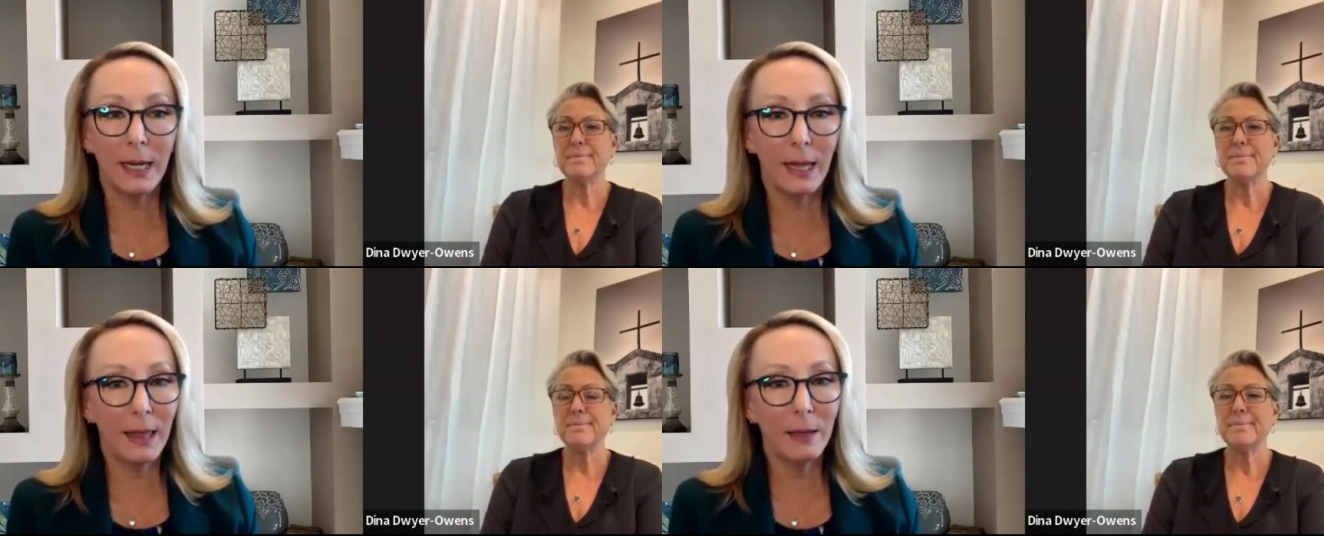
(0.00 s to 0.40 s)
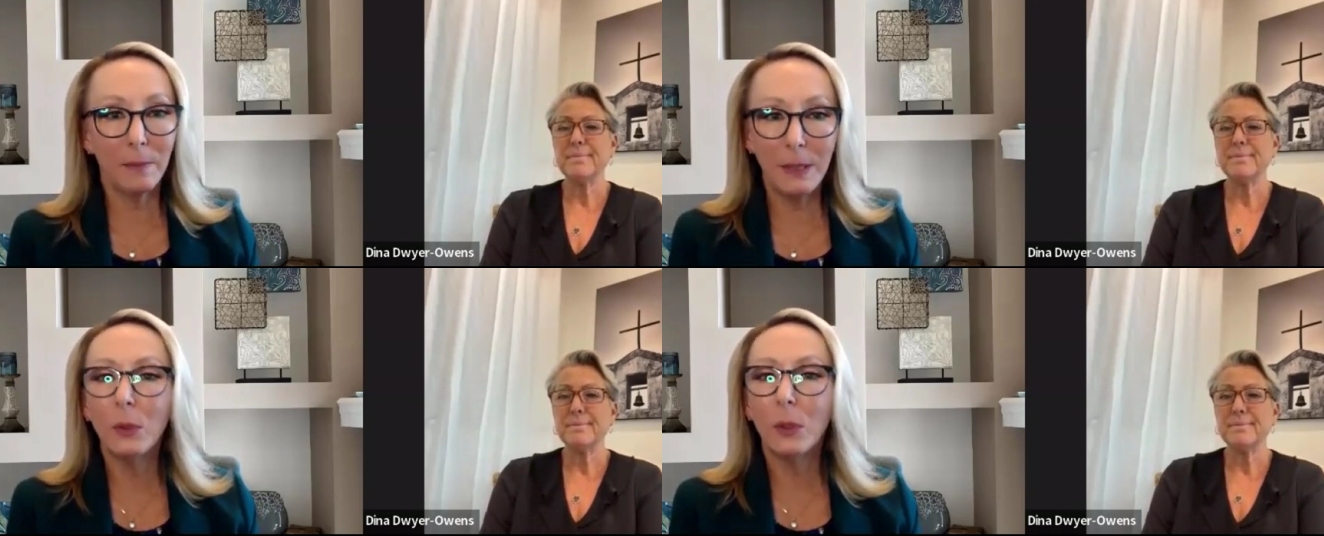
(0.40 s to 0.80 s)
Speaker 1: And I
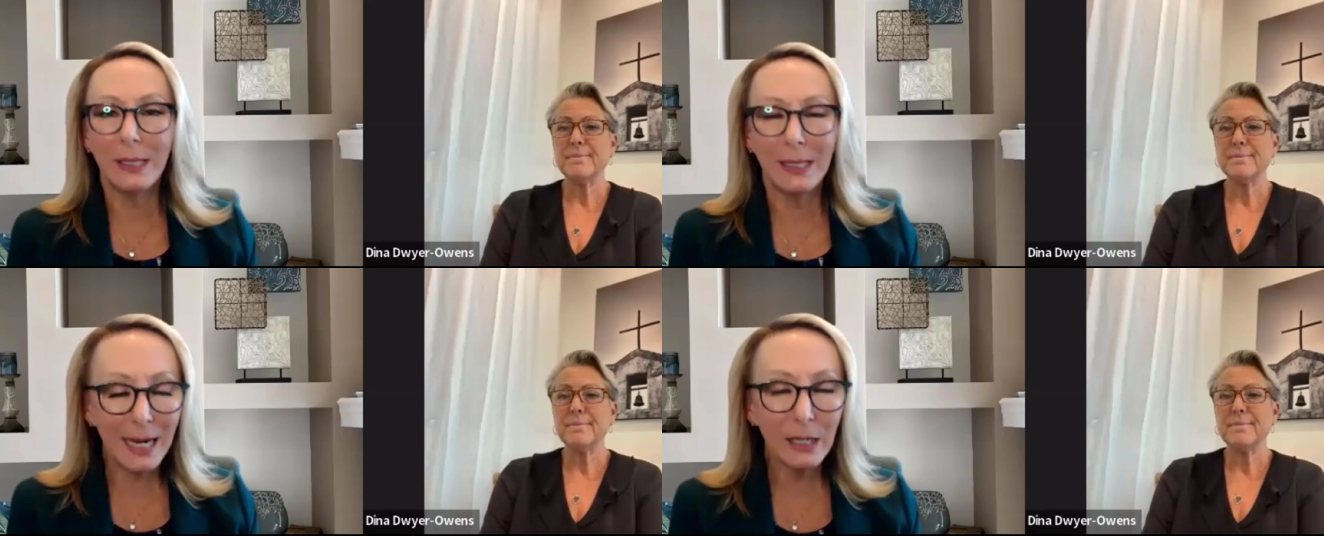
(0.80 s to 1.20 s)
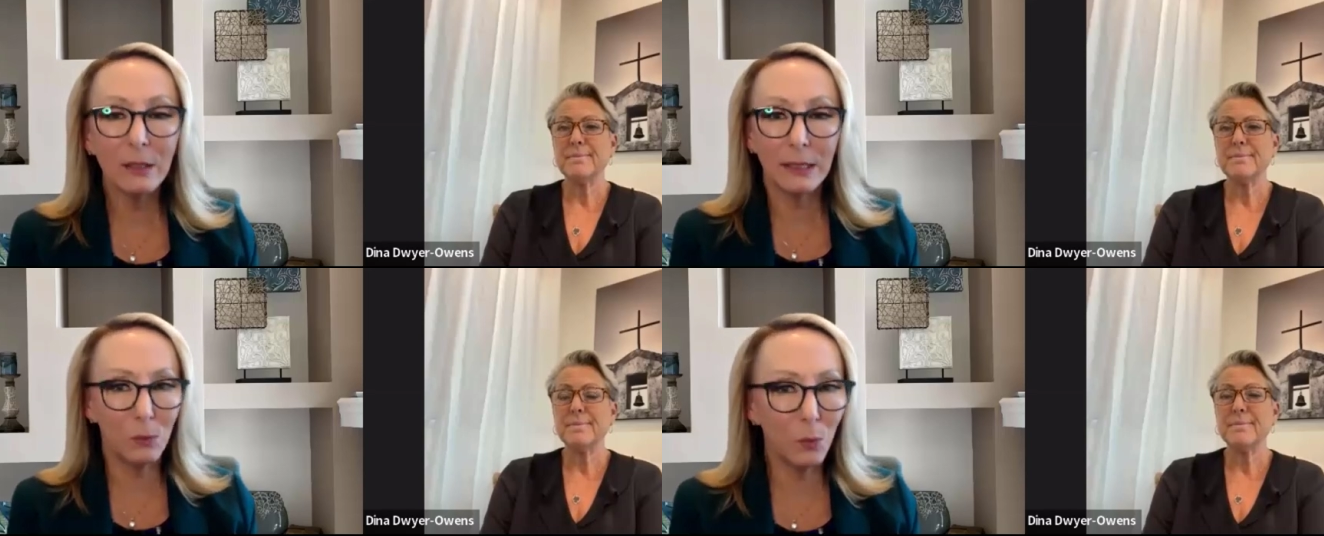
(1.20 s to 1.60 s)
think people
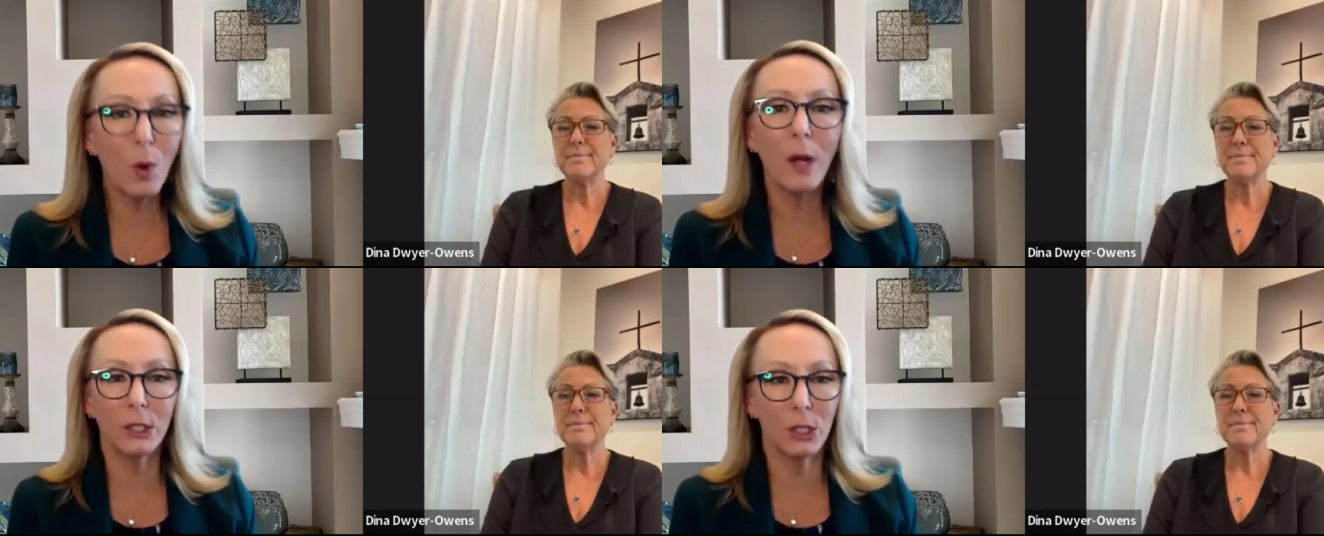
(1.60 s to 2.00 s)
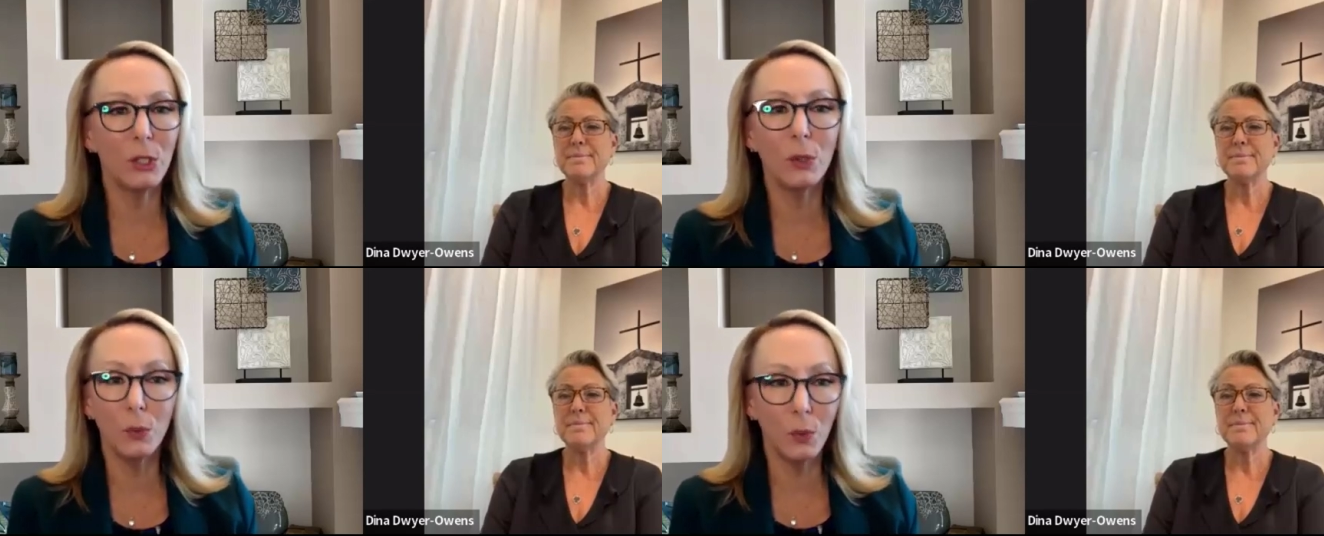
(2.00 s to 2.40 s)
inherently want
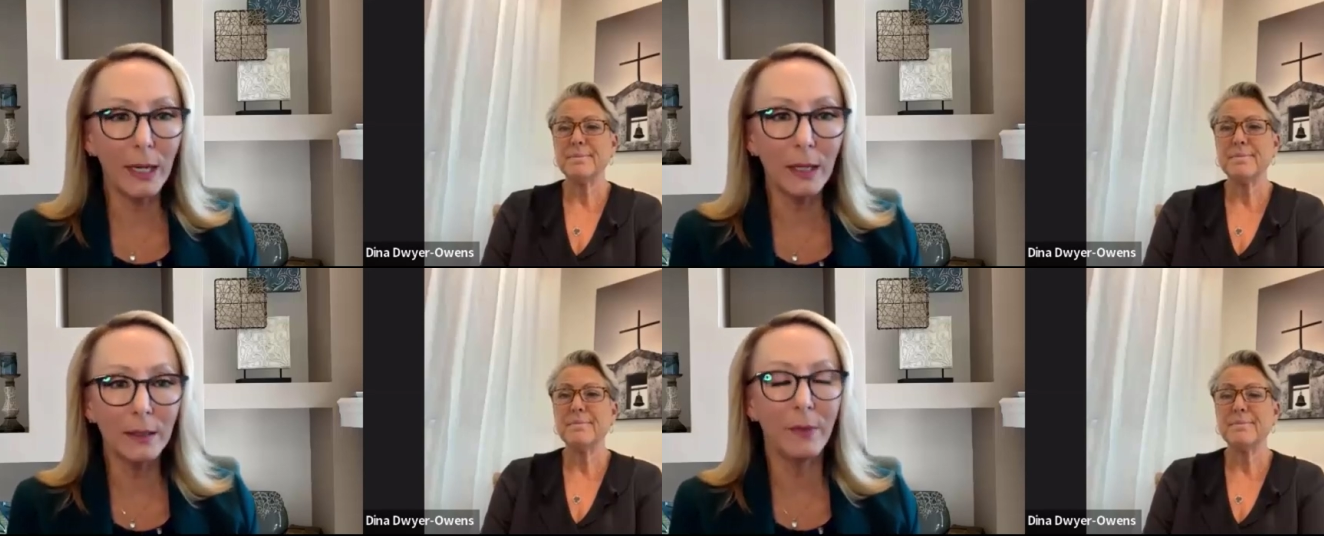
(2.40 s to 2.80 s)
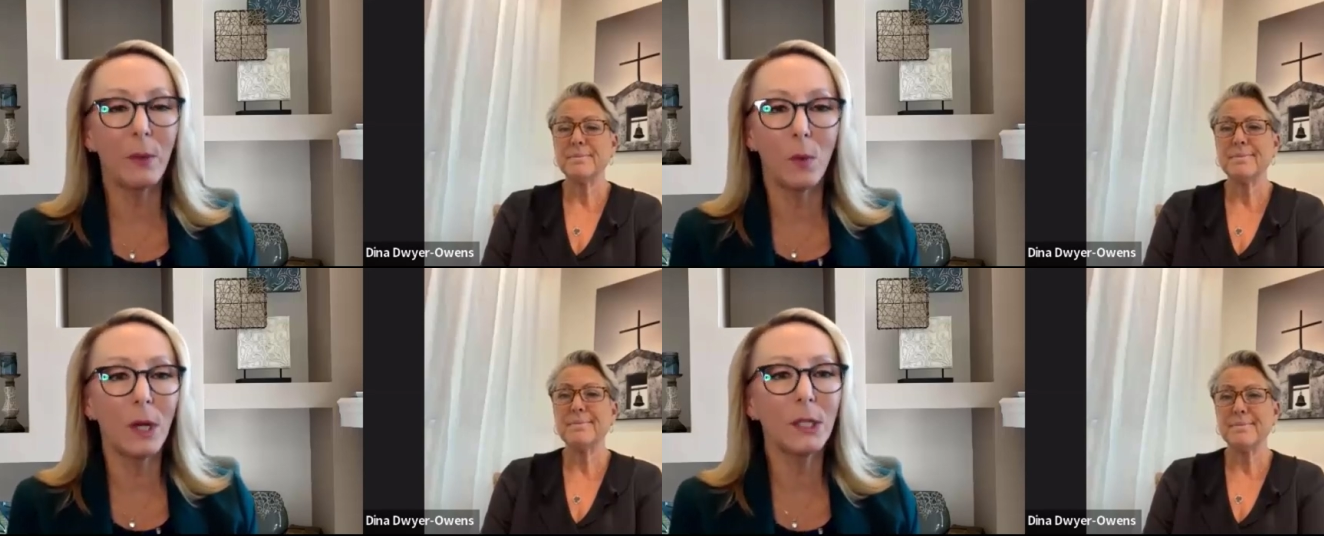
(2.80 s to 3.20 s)
to do well,
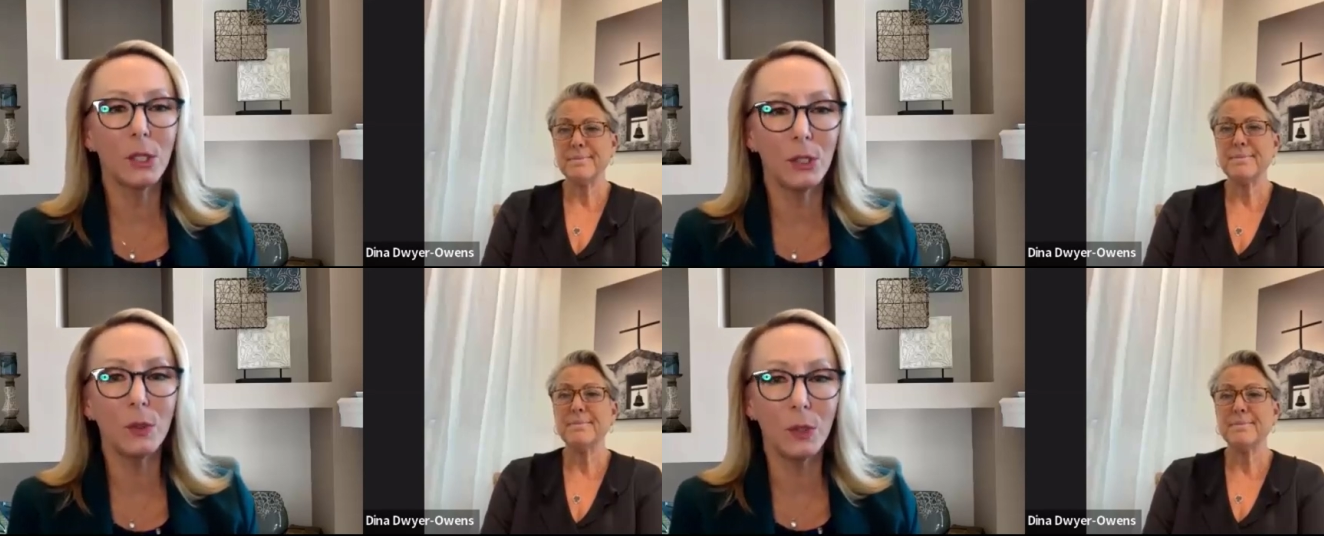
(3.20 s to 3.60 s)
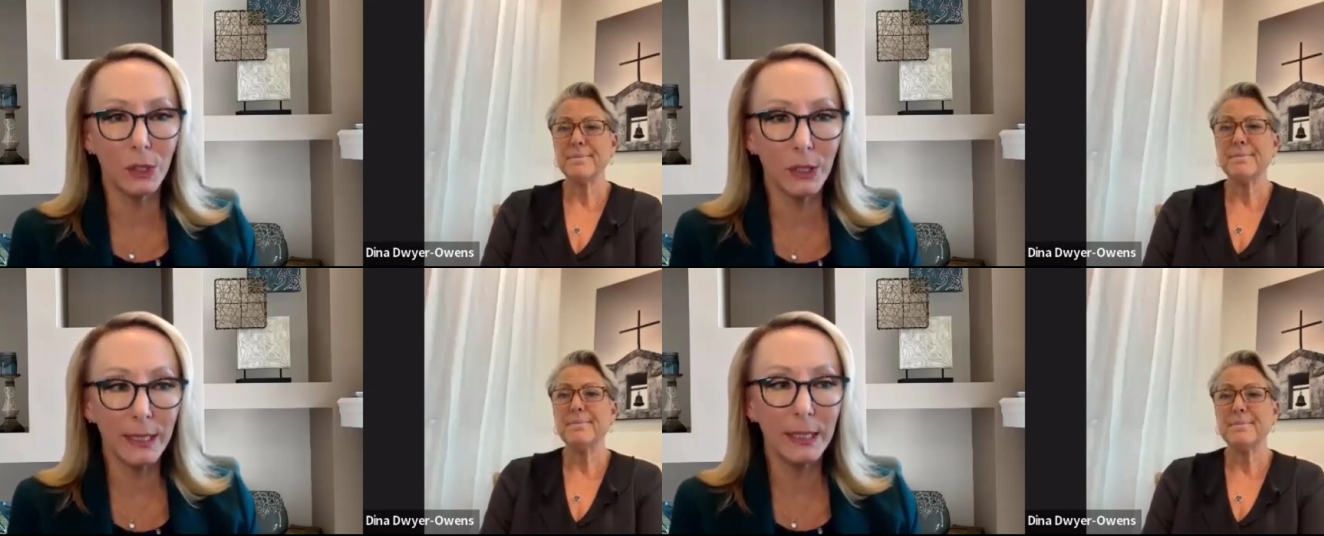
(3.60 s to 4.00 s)
they want to do
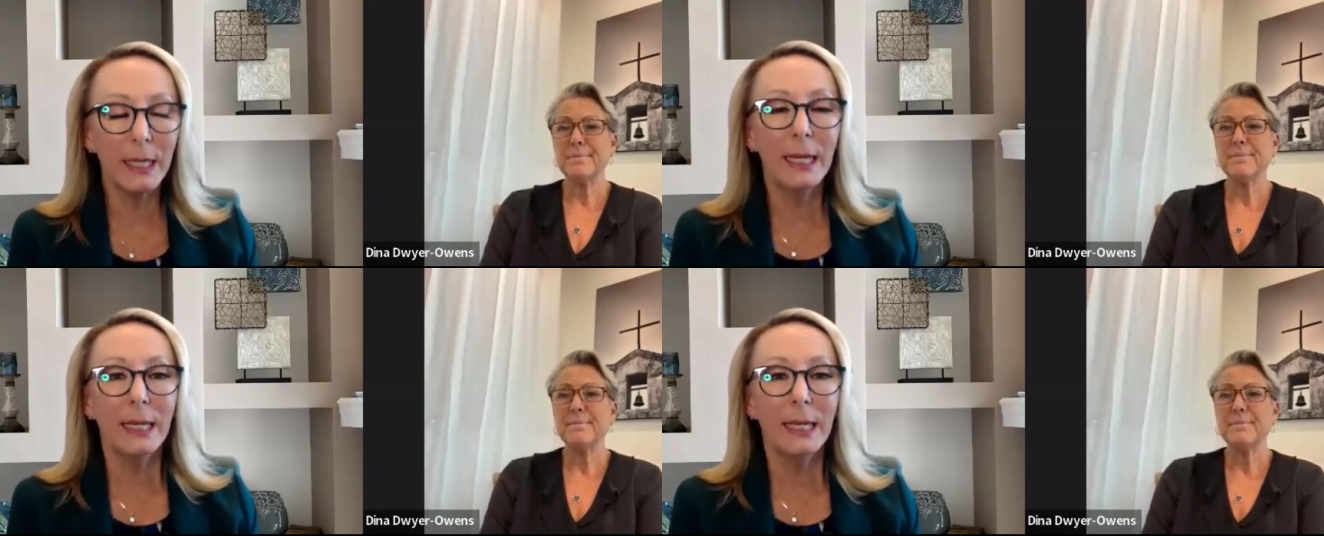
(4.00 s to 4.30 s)
good.